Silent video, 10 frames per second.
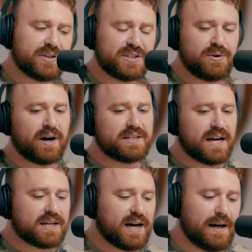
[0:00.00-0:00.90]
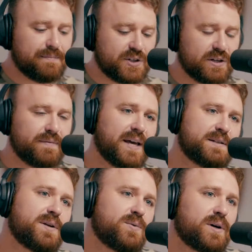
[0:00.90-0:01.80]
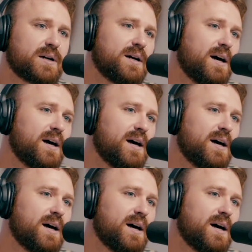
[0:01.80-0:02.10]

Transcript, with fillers: ChrisNewhard.com. Sure, that's my work.